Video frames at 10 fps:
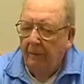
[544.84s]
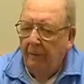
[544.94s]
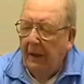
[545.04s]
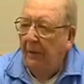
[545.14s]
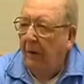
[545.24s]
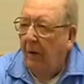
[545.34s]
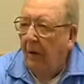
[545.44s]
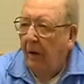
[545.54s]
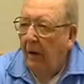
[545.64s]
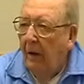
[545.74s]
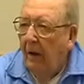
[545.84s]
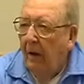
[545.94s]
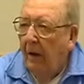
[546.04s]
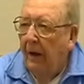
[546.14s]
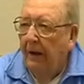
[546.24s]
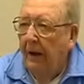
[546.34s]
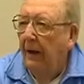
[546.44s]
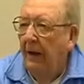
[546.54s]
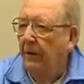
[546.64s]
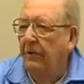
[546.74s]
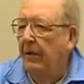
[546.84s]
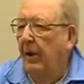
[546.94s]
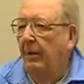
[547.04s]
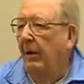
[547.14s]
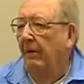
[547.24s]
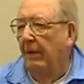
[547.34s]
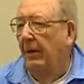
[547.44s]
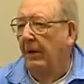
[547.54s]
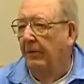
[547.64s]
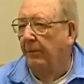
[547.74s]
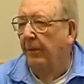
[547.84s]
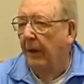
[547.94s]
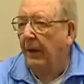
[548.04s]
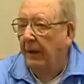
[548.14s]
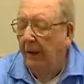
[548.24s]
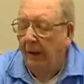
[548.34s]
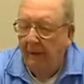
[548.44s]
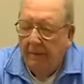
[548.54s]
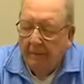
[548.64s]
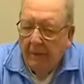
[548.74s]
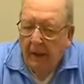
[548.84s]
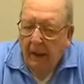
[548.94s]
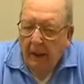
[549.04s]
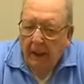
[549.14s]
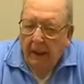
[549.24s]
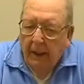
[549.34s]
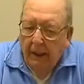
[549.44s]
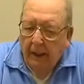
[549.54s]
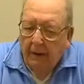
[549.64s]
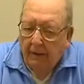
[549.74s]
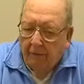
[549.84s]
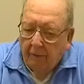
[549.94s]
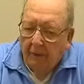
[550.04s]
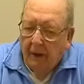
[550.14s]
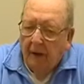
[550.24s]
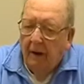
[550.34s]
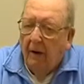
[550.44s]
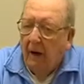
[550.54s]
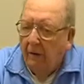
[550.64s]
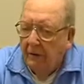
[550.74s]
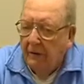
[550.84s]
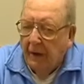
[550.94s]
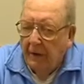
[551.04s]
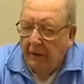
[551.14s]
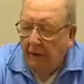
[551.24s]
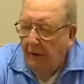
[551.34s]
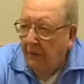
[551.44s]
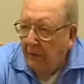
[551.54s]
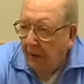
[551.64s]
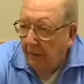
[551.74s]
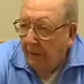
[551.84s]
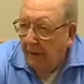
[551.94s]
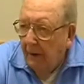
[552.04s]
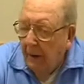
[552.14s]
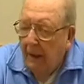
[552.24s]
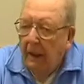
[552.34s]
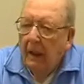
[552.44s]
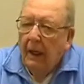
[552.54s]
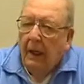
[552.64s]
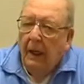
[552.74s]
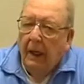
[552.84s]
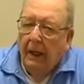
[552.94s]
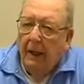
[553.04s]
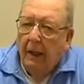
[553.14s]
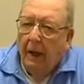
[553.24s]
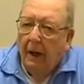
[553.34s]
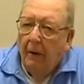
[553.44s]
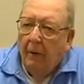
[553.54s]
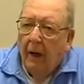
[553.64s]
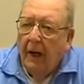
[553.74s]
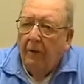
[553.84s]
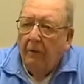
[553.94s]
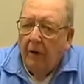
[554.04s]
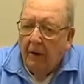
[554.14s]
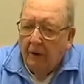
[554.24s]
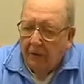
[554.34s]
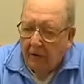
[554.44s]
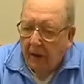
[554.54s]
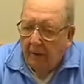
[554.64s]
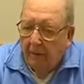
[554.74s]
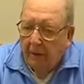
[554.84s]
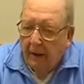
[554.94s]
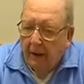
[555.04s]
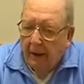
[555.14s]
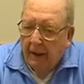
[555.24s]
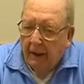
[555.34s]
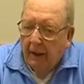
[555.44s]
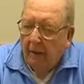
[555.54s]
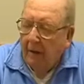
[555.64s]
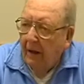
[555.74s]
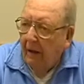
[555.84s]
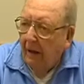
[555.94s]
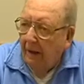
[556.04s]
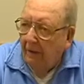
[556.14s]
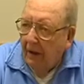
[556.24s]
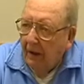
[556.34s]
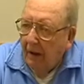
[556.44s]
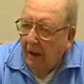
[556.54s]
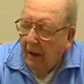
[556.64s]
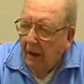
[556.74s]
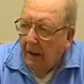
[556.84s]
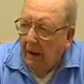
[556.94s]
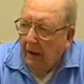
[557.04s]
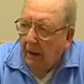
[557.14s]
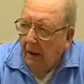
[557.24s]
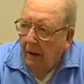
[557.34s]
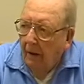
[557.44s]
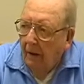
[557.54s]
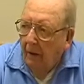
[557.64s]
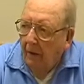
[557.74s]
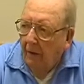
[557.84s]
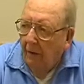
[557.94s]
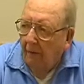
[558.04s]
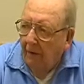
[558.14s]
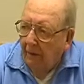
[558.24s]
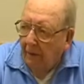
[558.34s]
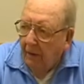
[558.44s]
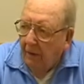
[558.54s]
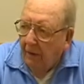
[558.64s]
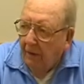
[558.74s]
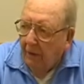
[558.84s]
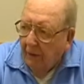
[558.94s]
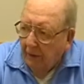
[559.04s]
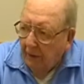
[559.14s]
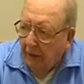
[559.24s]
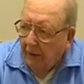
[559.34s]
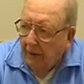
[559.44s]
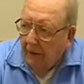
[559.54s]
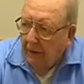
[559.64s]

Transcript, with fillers: people, and then they just send them every place from right there. And from there, I was sent to the ship. And I arrived on the ship uh, about eleven o'clock on November the thirtieth,